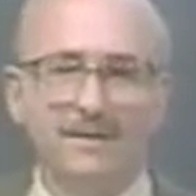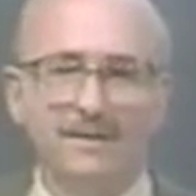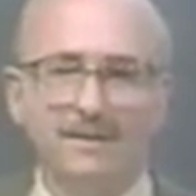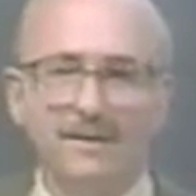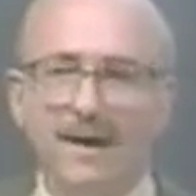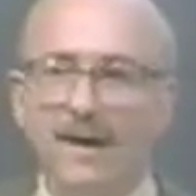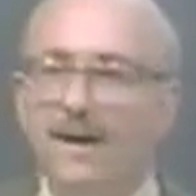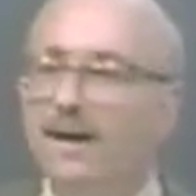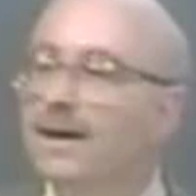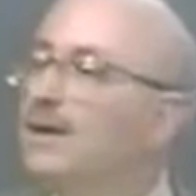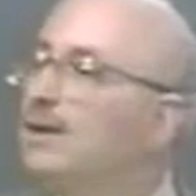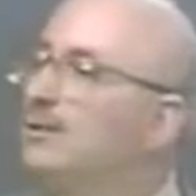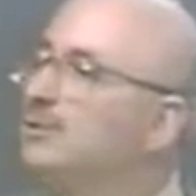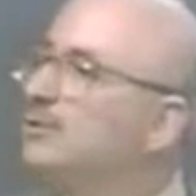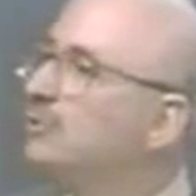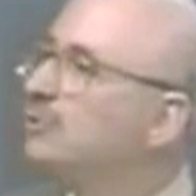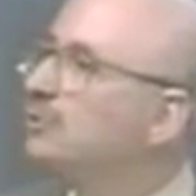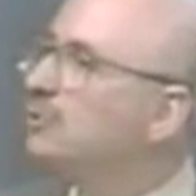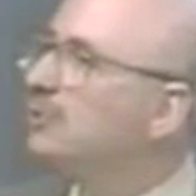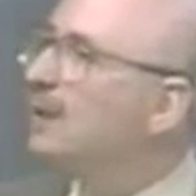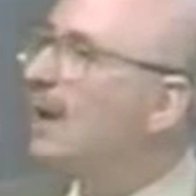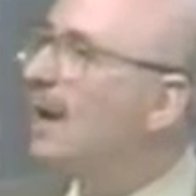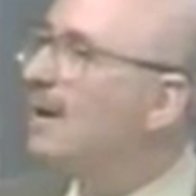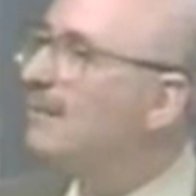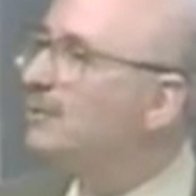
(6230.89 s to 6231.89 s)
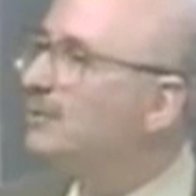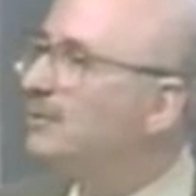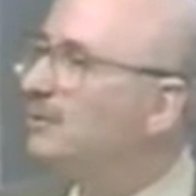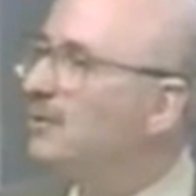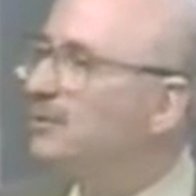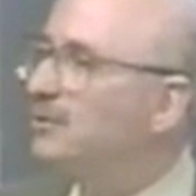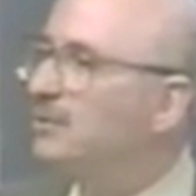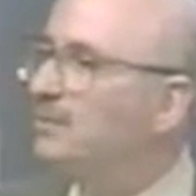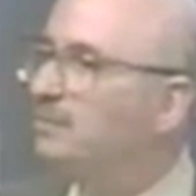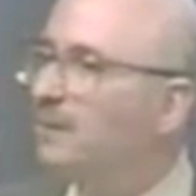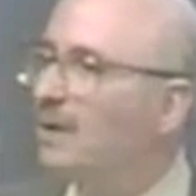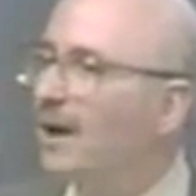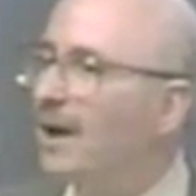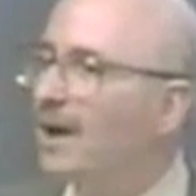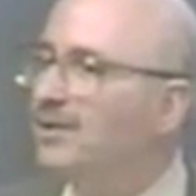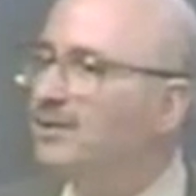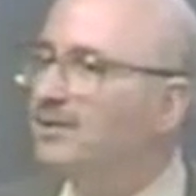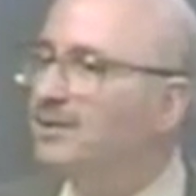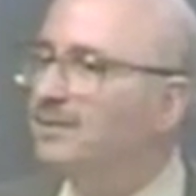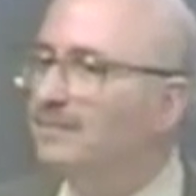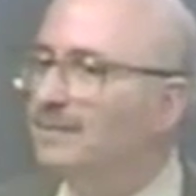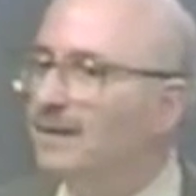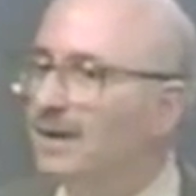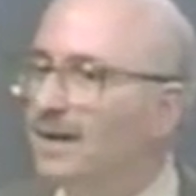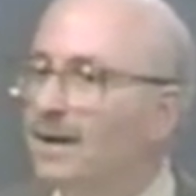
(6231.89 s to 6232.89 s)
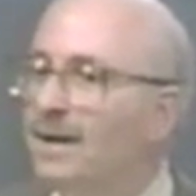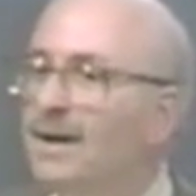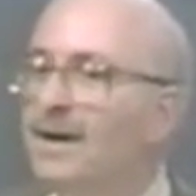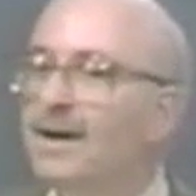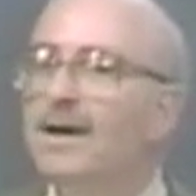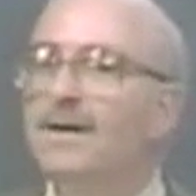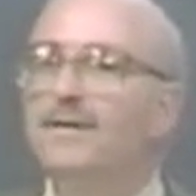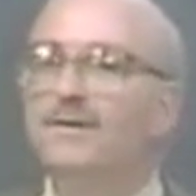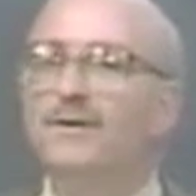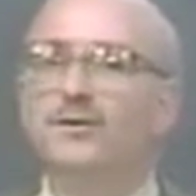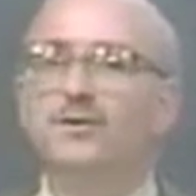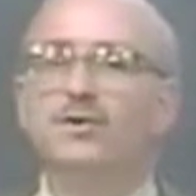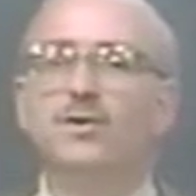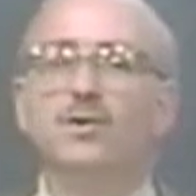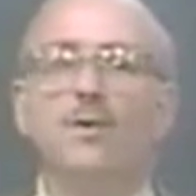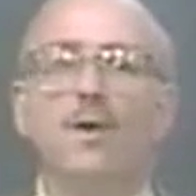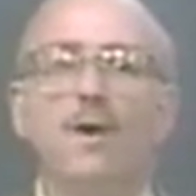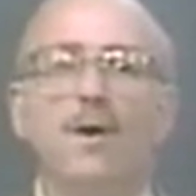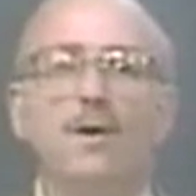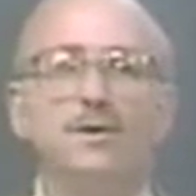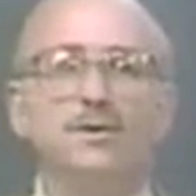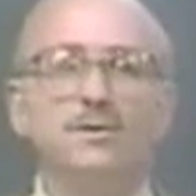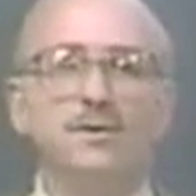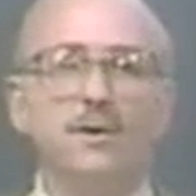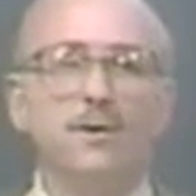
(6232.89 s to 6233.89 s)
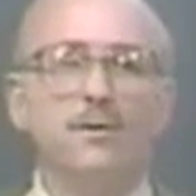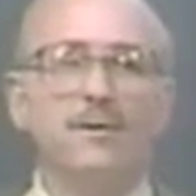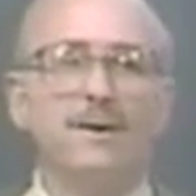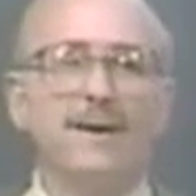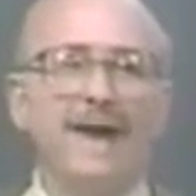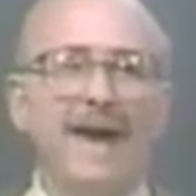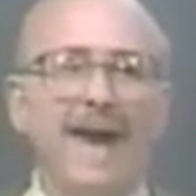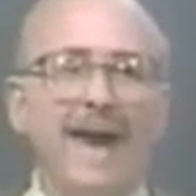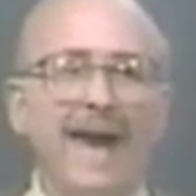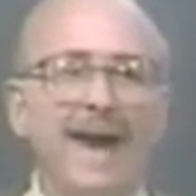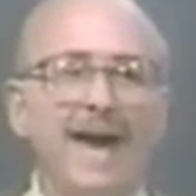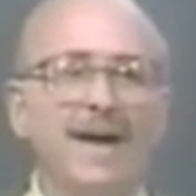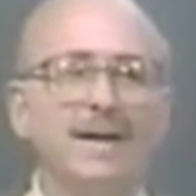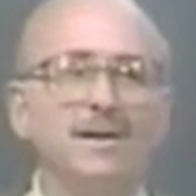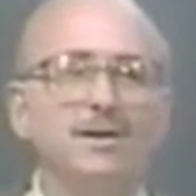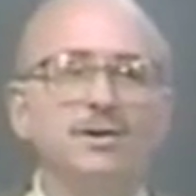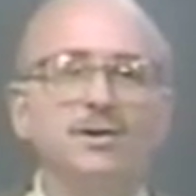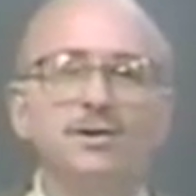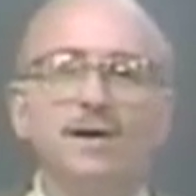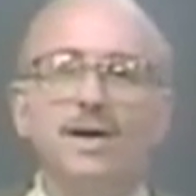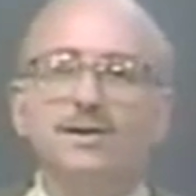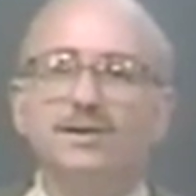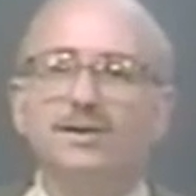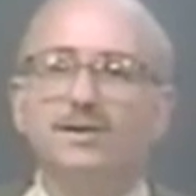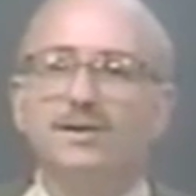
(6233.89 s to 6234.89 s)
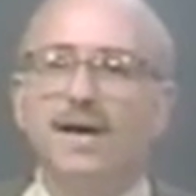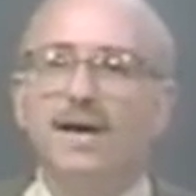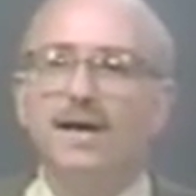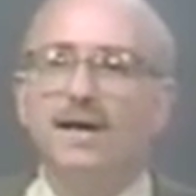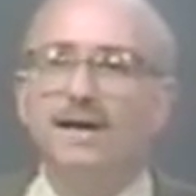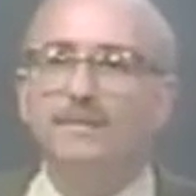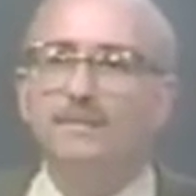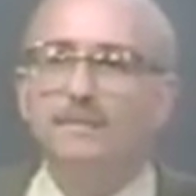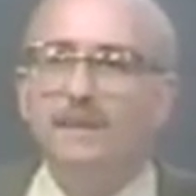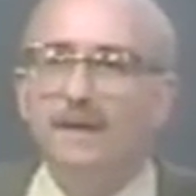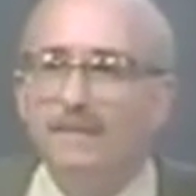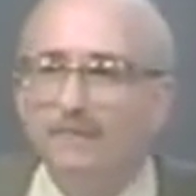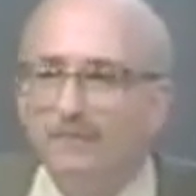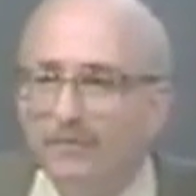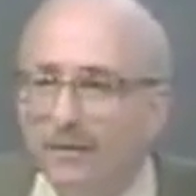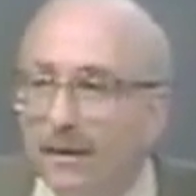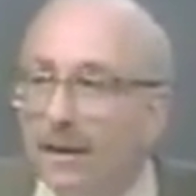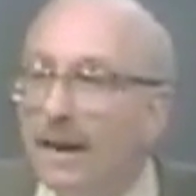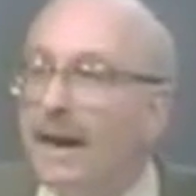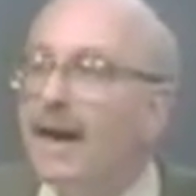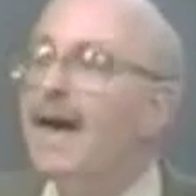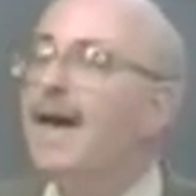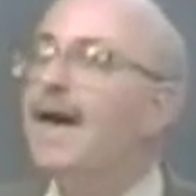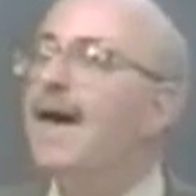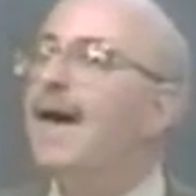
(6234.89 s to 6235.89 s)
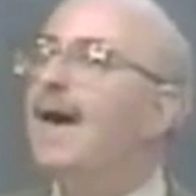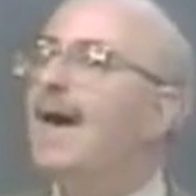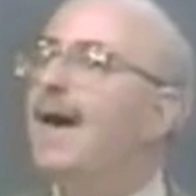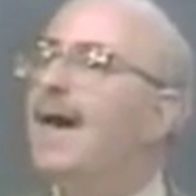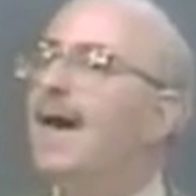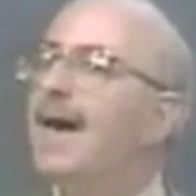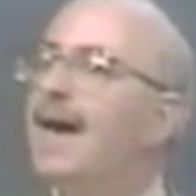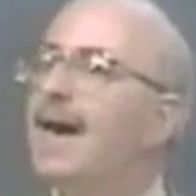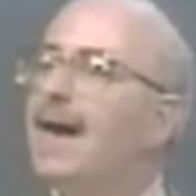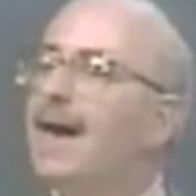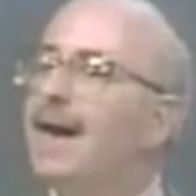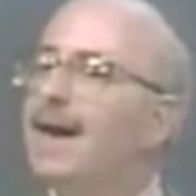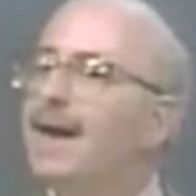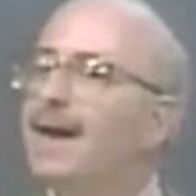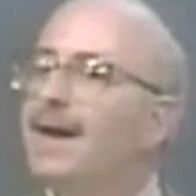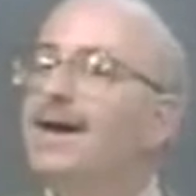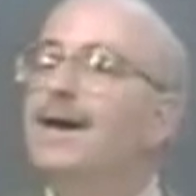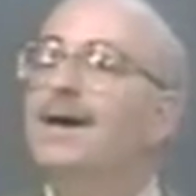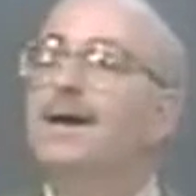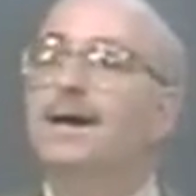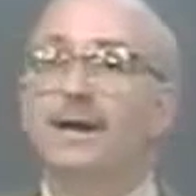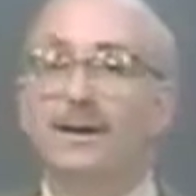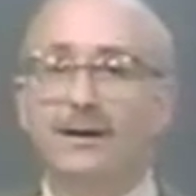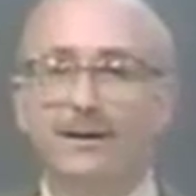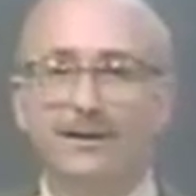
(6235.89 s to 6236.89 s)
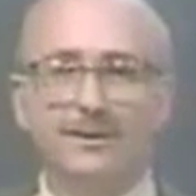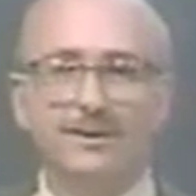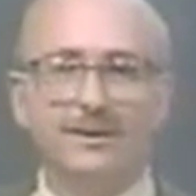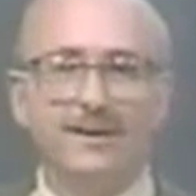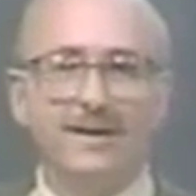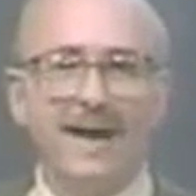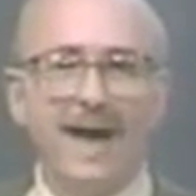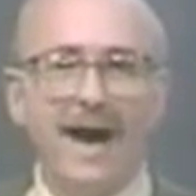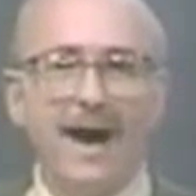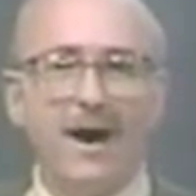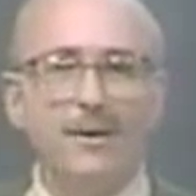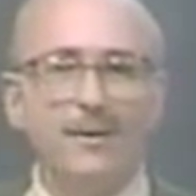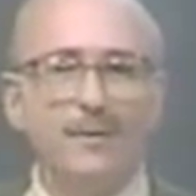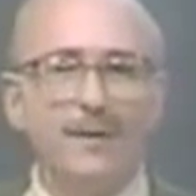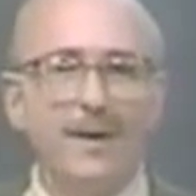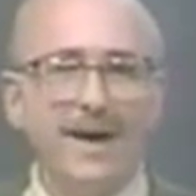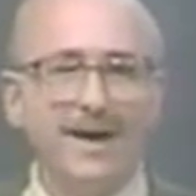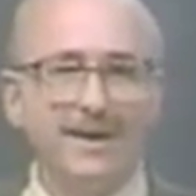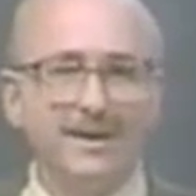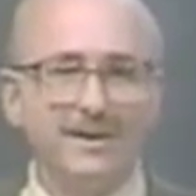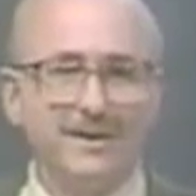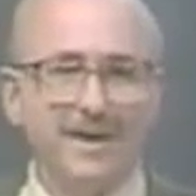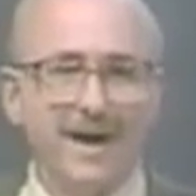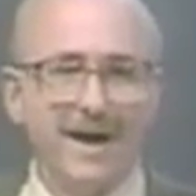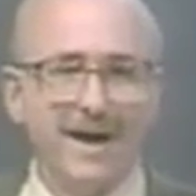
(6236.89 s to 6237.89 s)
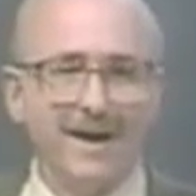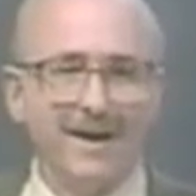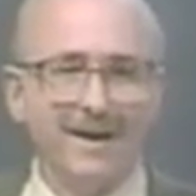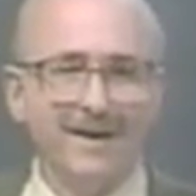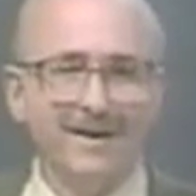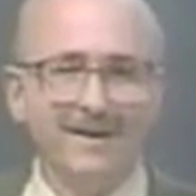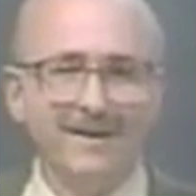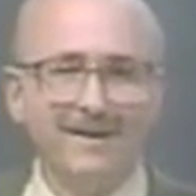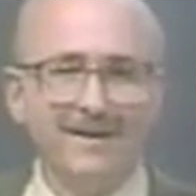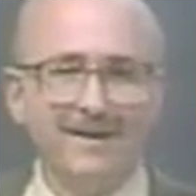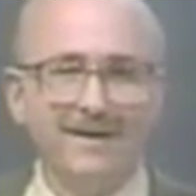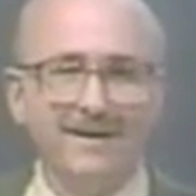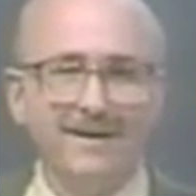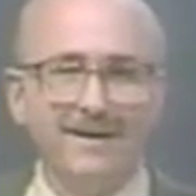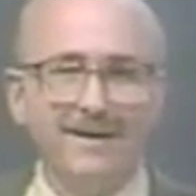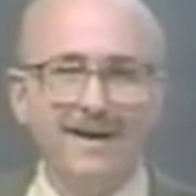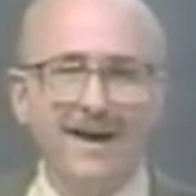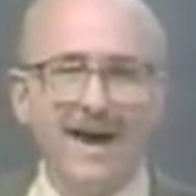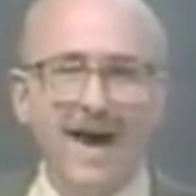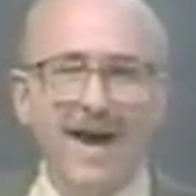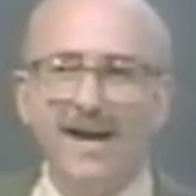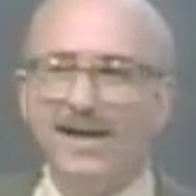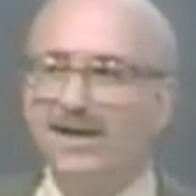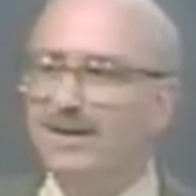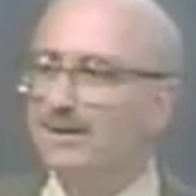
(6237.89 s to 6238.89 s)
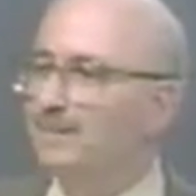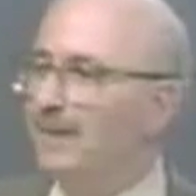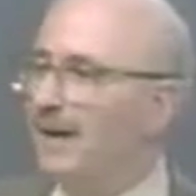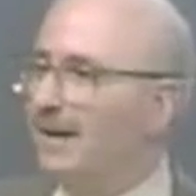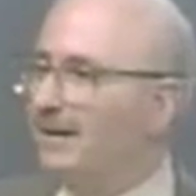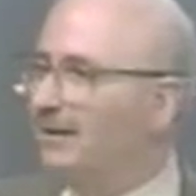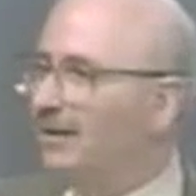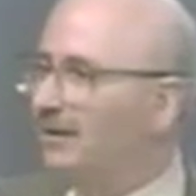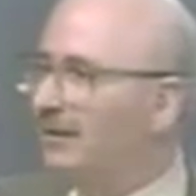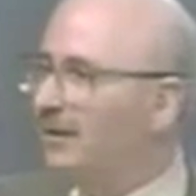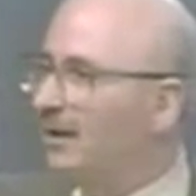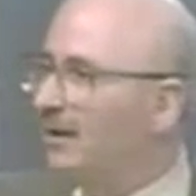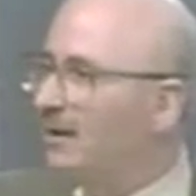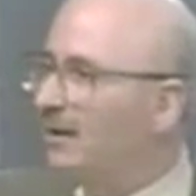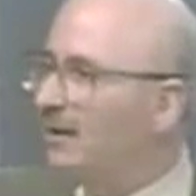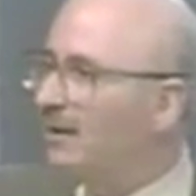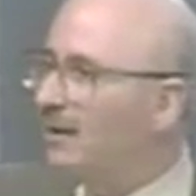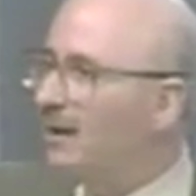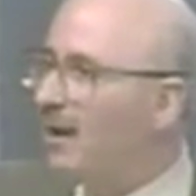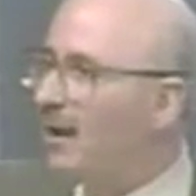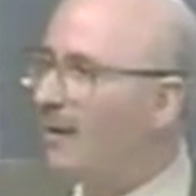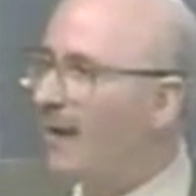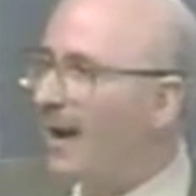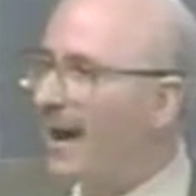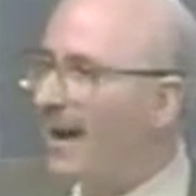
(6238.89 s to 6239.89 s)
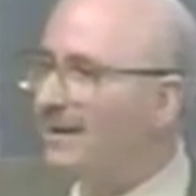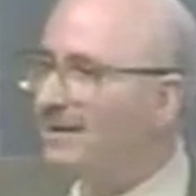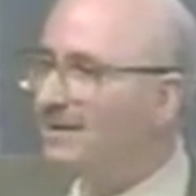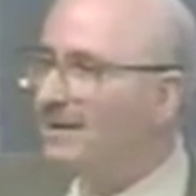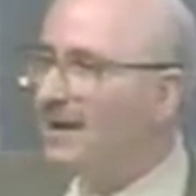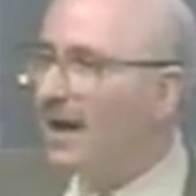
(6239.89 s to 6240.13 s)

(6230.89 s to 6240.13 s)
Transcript: Okay? So it should come as no surprise to me that you also can't just say to people, hey, here's the outrage data, and expect that they're going to go act